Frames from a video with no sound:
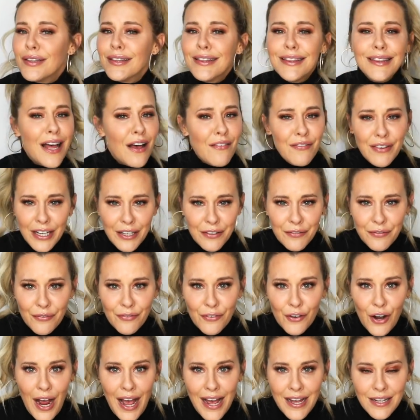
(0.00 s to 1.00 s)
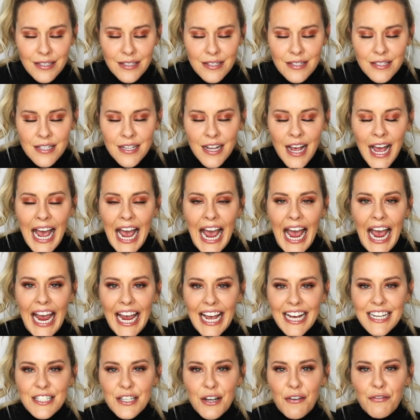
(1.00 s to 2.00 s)
loving friends,
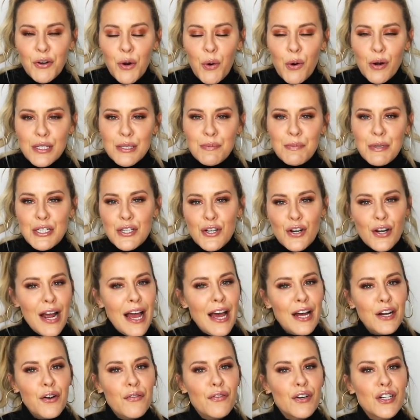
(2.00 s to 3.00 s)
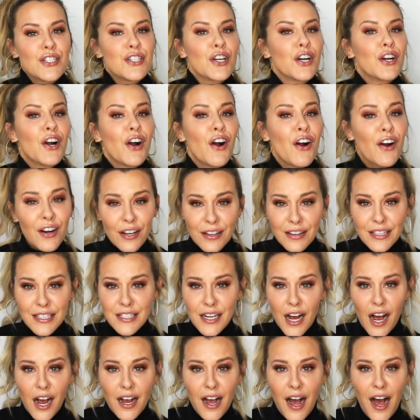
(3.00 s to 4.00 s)
and of course, be sure to head over to
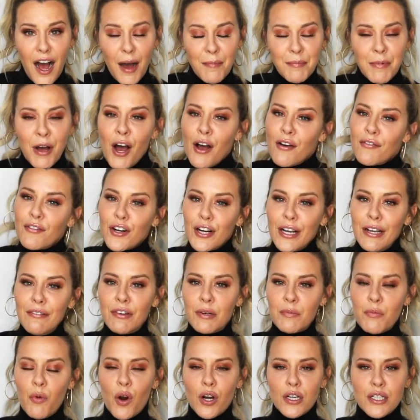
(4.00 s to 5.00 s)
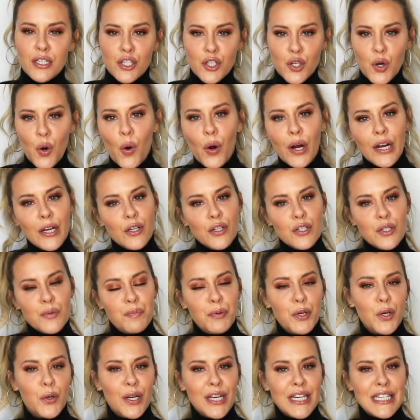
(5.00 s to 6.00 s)
currently.com for even more tutorials,
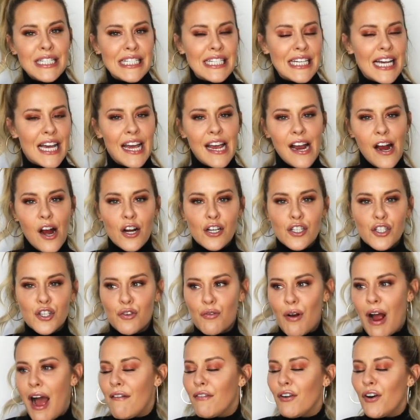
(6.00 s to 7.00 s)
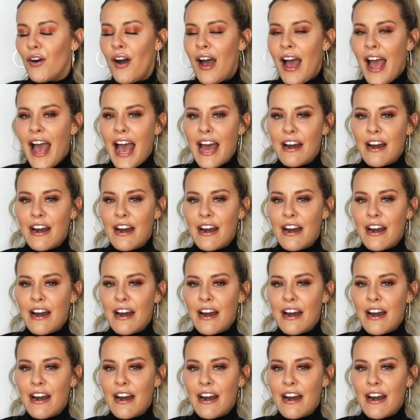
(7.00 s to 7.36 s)
beauty, skincare, travel,